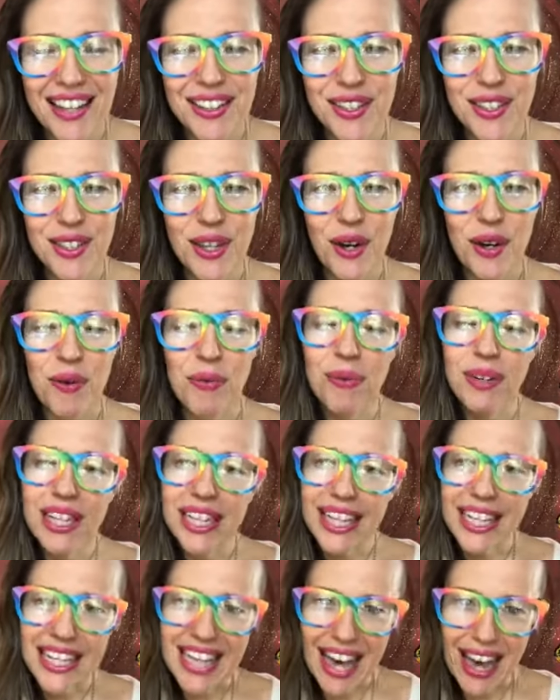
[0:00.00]
And so
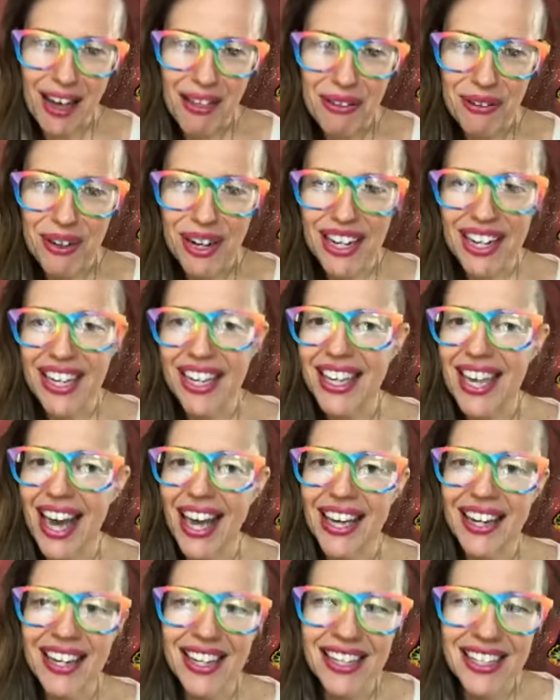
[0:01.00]
really gathering
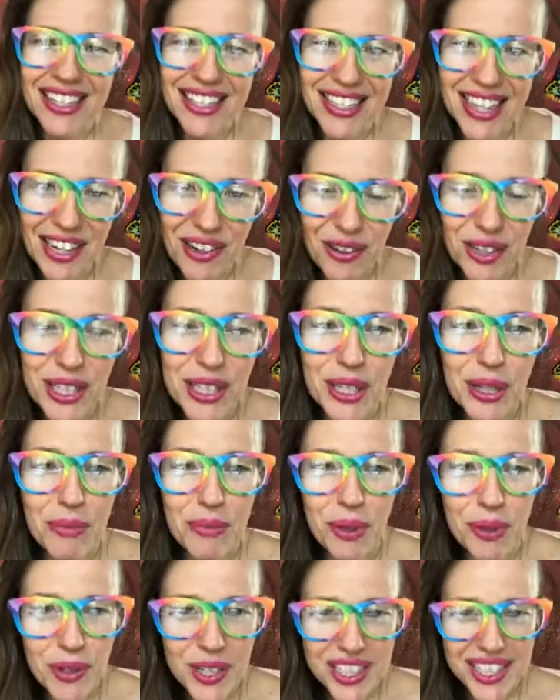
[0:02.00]
again in sacred
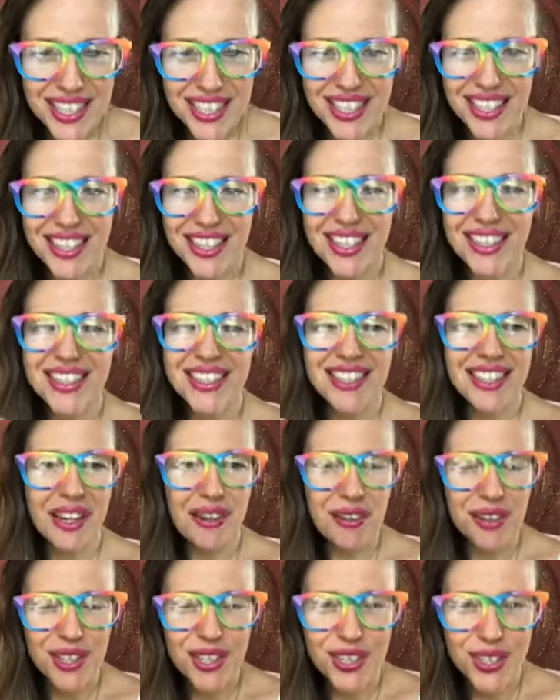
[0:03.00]
community and
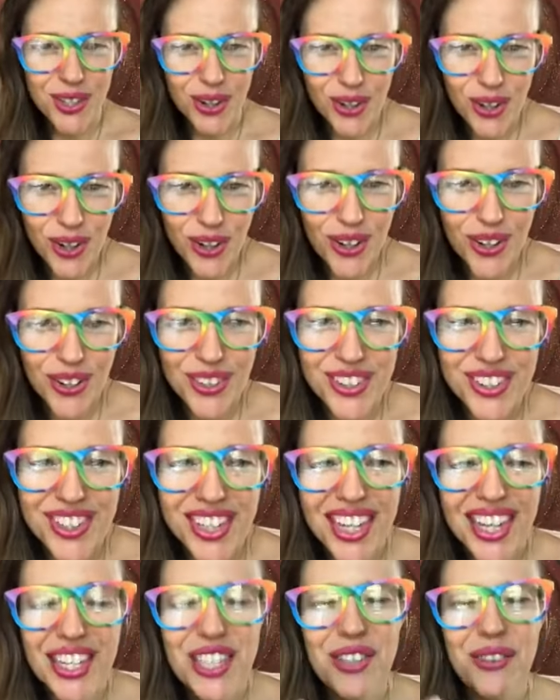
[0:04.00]
sacred circles